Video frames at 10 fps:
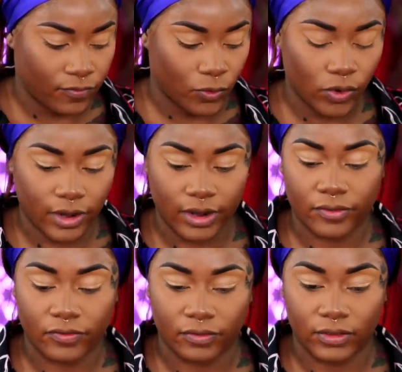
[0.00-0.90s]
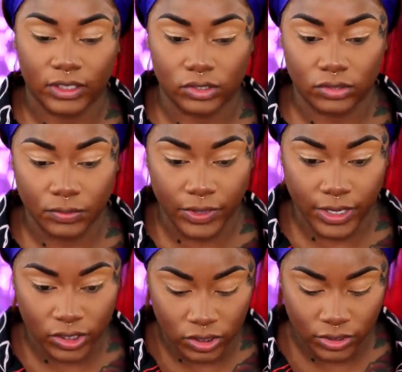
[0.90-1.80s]
M452
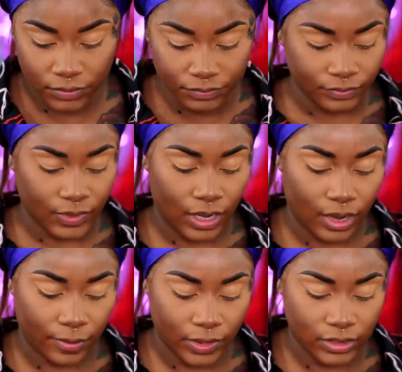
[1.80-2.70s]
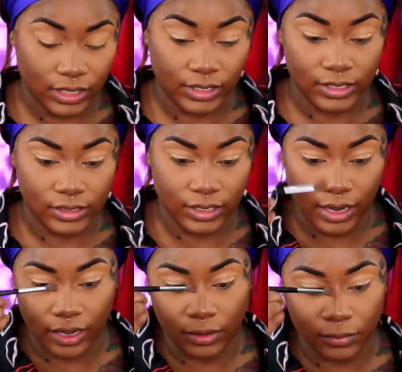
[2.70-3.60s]
brush, and I'm going to take that
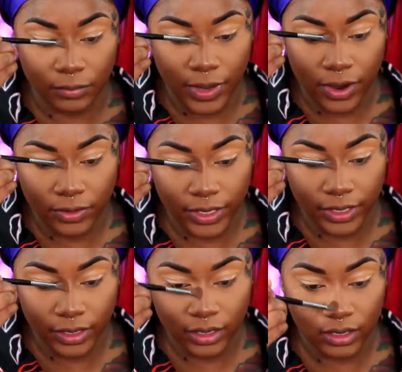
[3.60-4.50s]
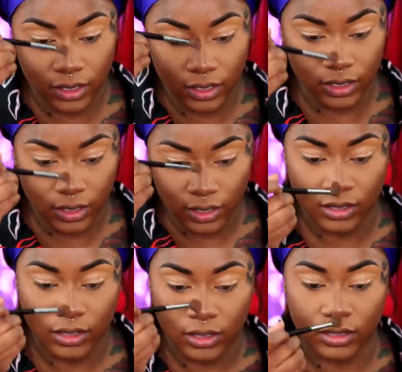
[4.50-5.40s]
same powder
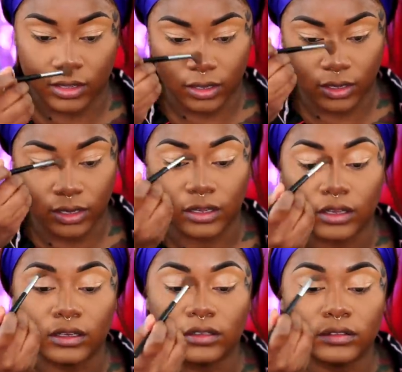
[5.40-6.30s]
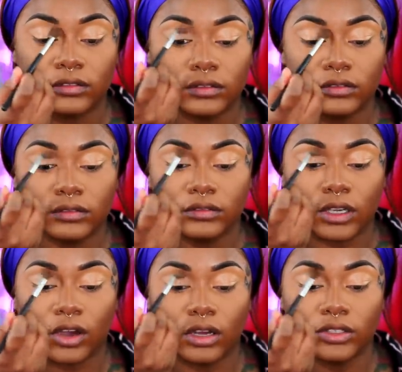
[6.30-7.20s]

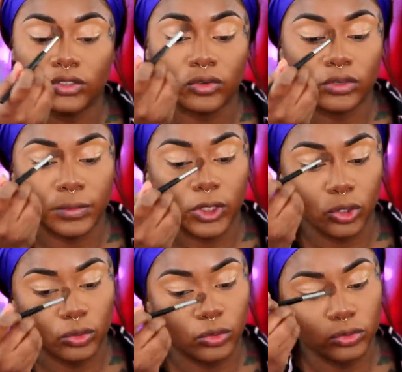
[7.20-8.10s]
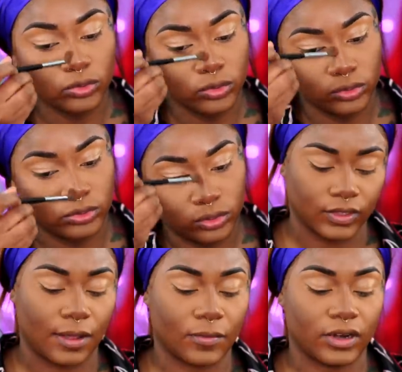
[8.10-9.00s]
and contour my nose.
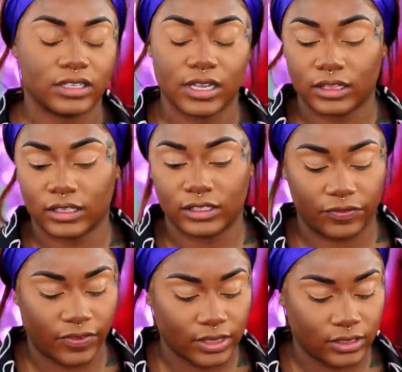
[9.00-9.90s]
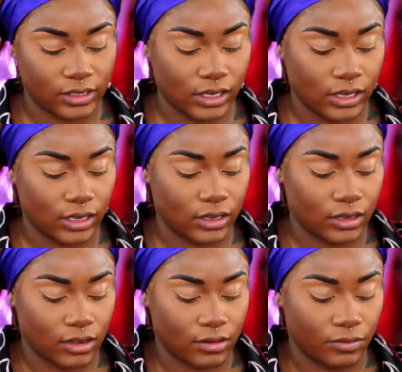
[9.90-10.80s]
I'm going to take this
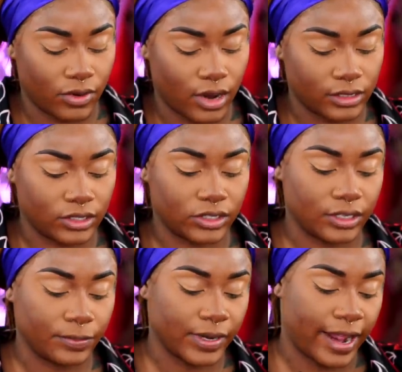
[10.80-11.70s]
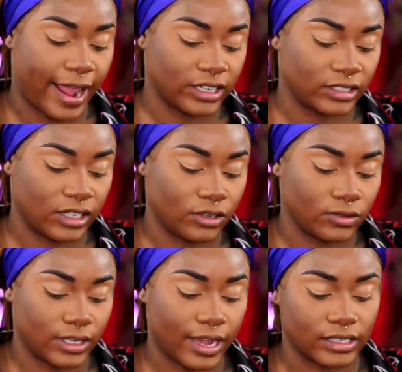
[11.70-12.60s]
Fenty bronzer, but I actually
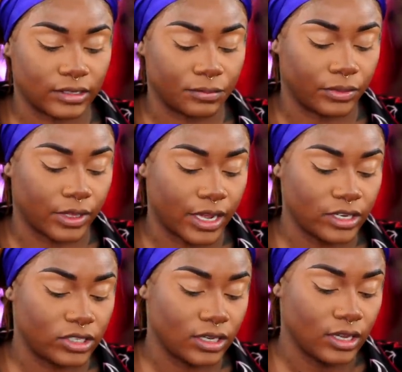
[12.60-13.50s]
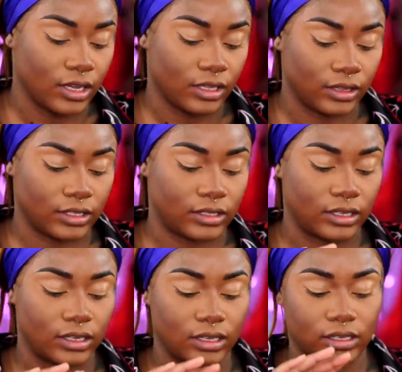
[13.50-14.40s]
use it as a blush.
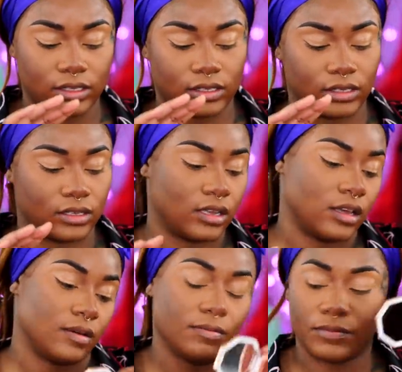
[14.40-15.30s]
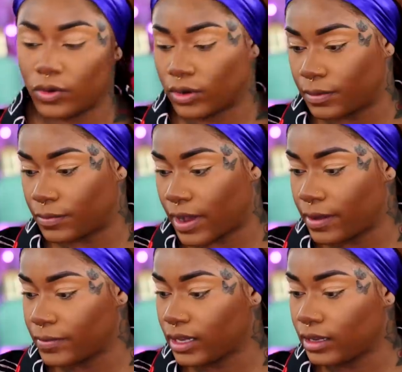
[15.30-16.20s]
This is Mocha
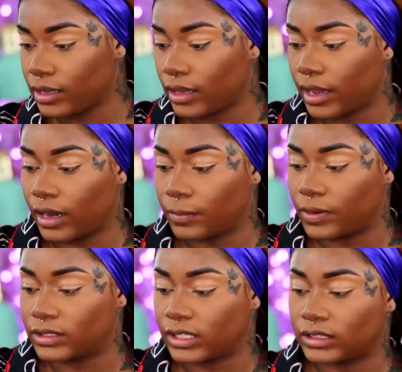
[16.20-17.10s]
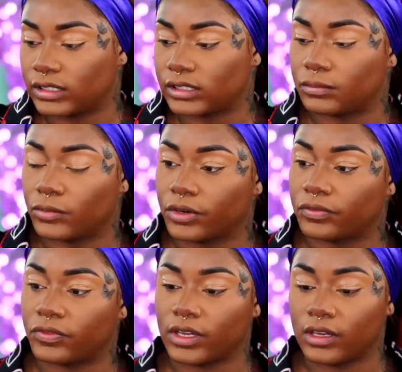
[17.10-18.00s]
Mommy, and I'm going to take this
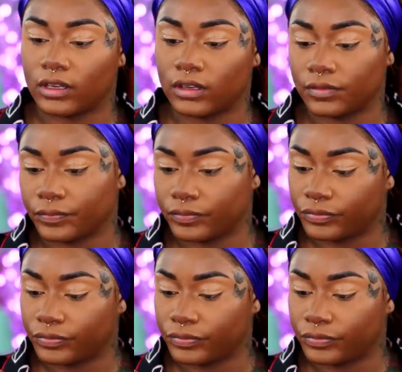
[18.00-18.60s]
Morphe